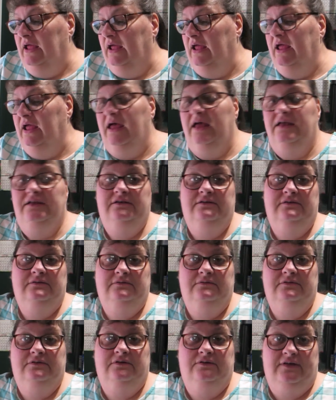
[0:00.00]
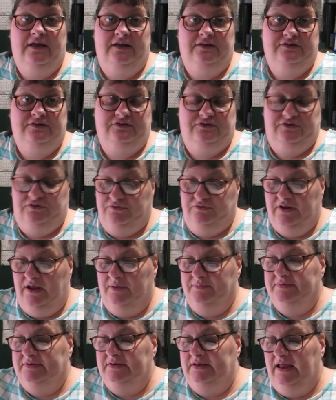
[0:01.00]
and do that two
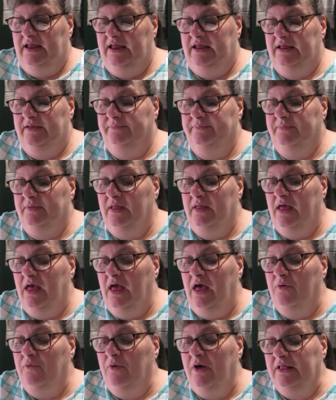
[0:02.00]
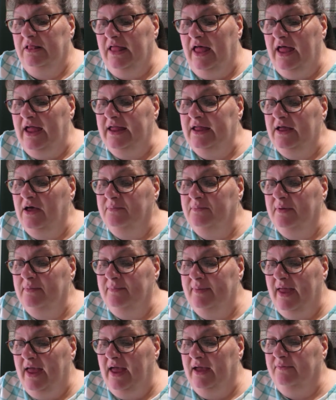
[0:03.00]
times a day while lying on my
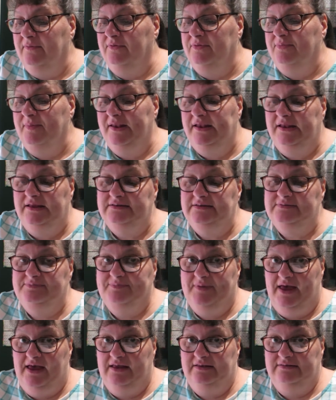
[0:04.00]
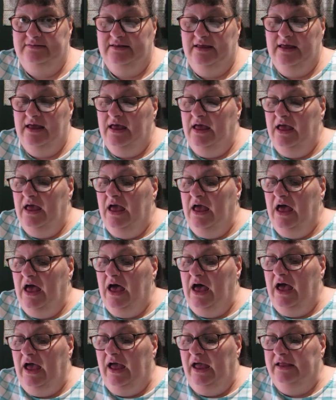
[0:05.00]
back with my knees bent,
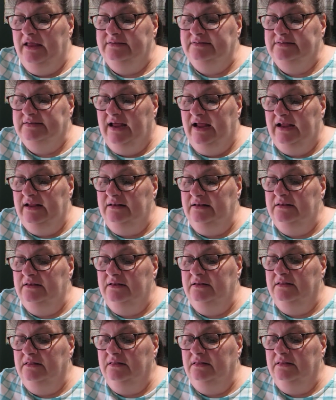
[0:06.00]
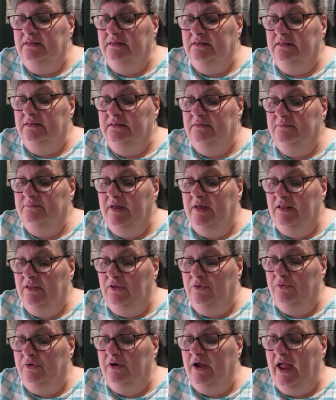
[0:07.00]
I tightened my
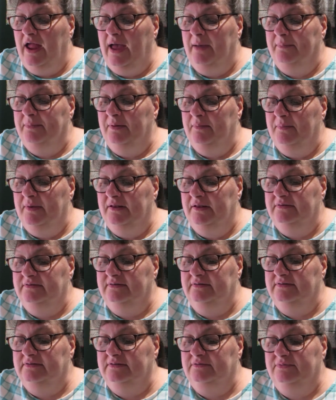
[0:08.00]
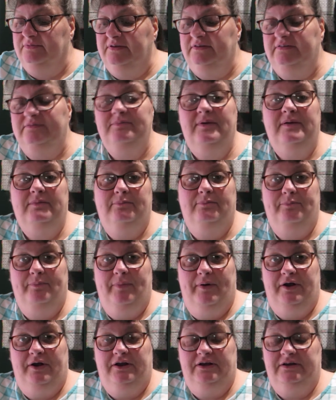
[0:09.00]
lower abdomens, squeezed my
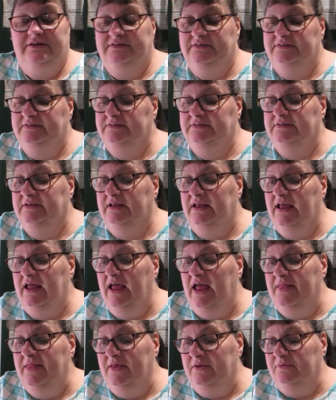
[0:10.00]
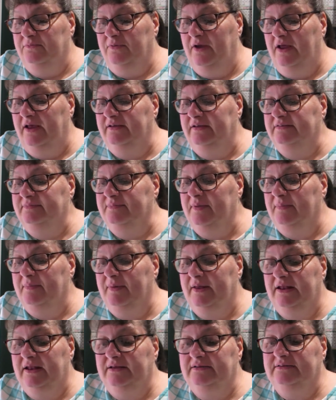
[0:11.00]
buttocks, and then raised my
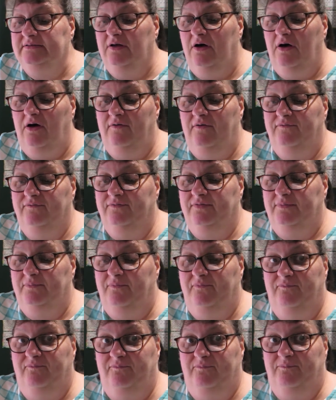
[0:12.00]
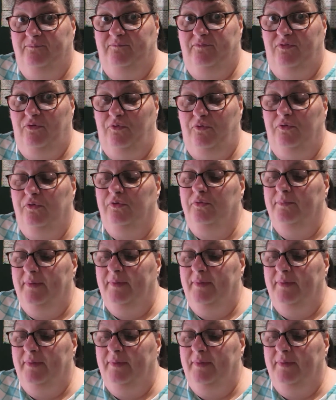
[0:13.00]
buttocks off the floor or